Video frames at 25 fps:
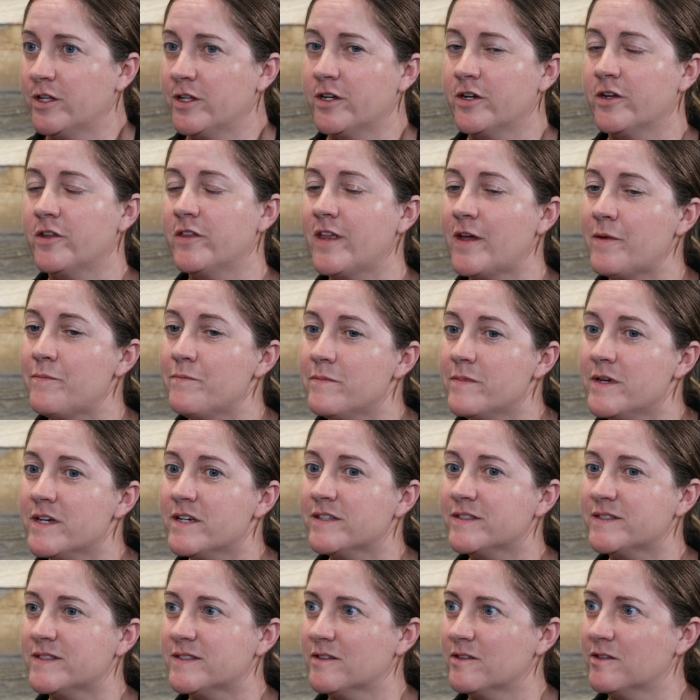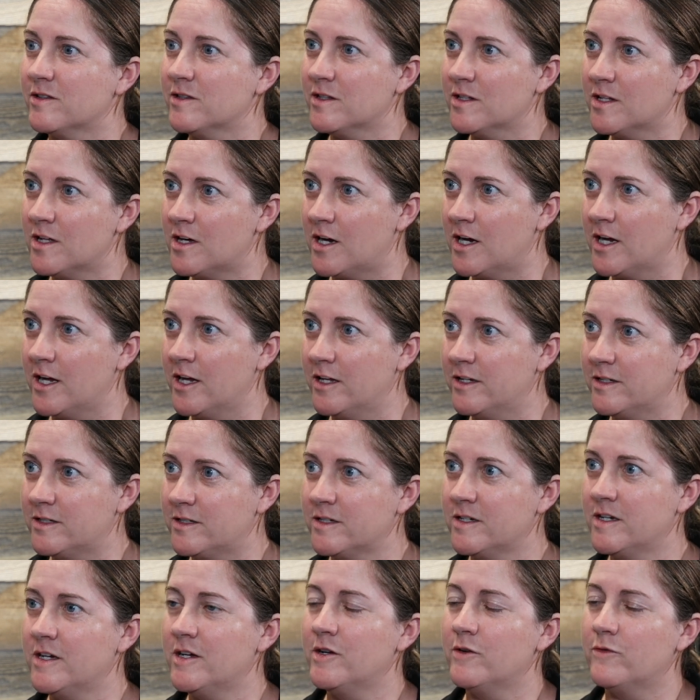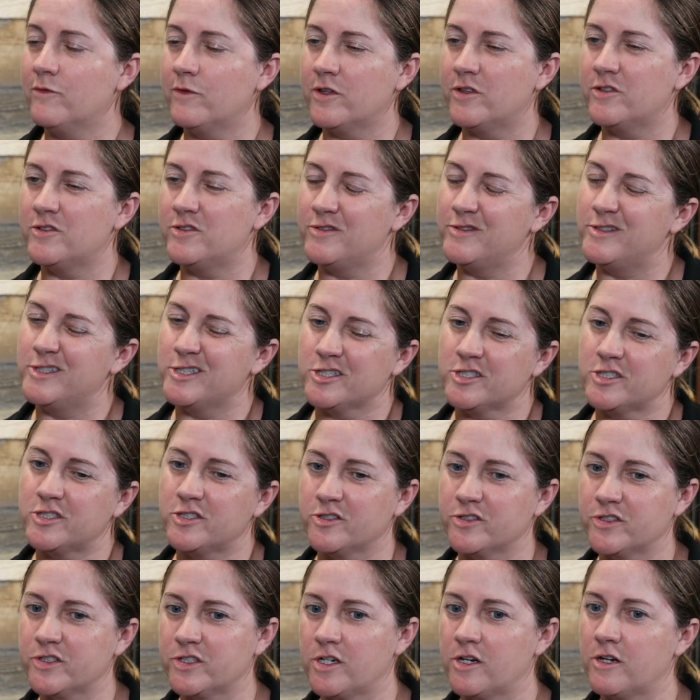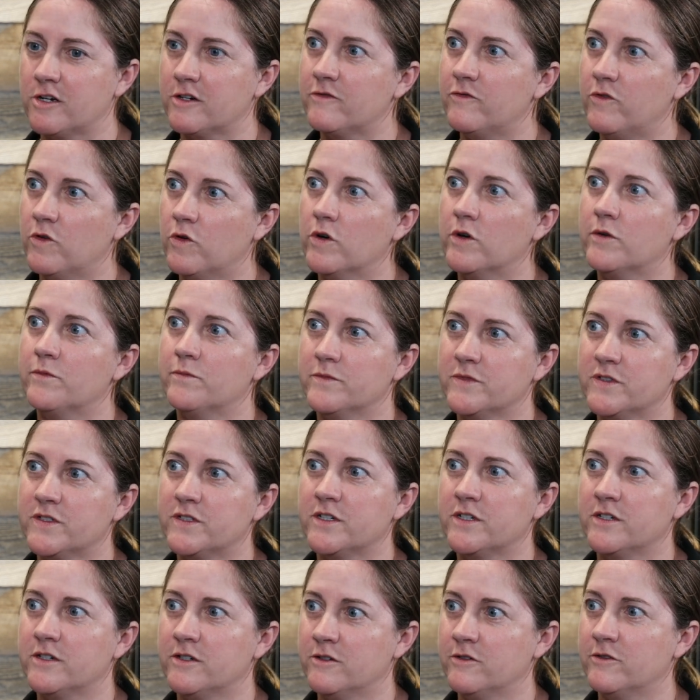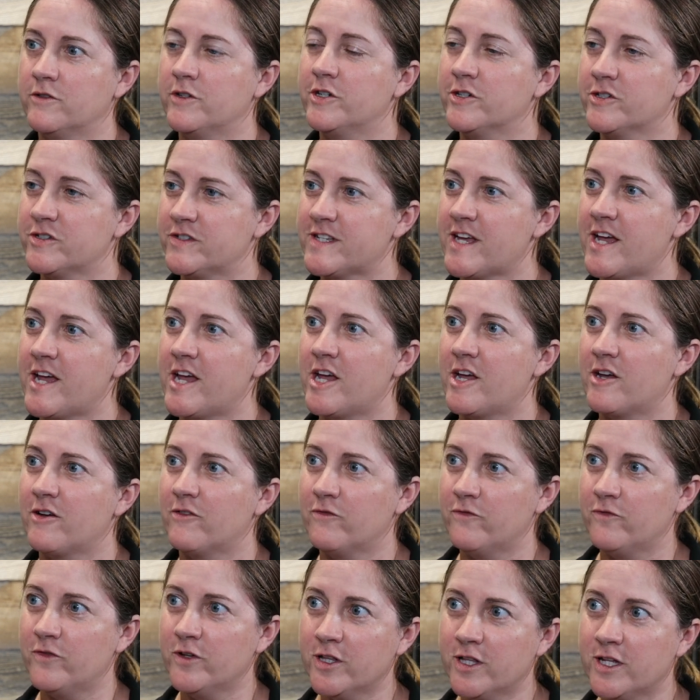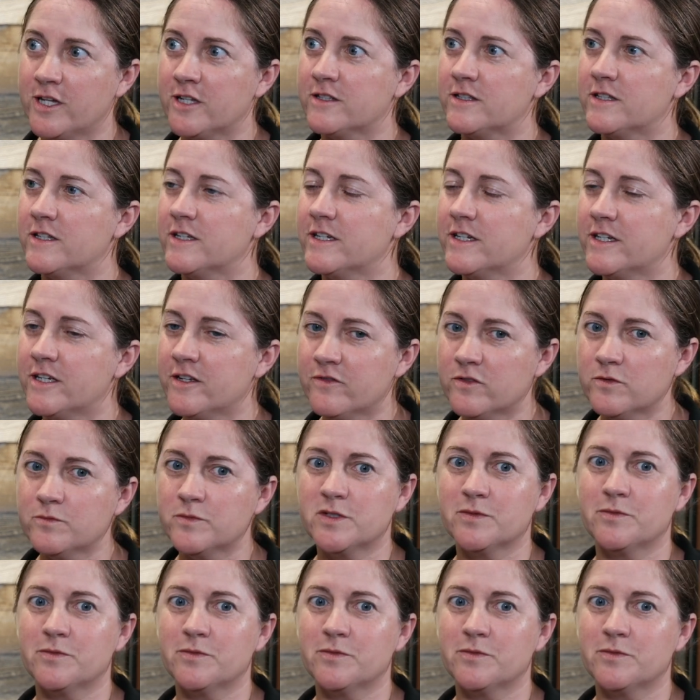They miss a lot with just your stock form. So you're saying give them some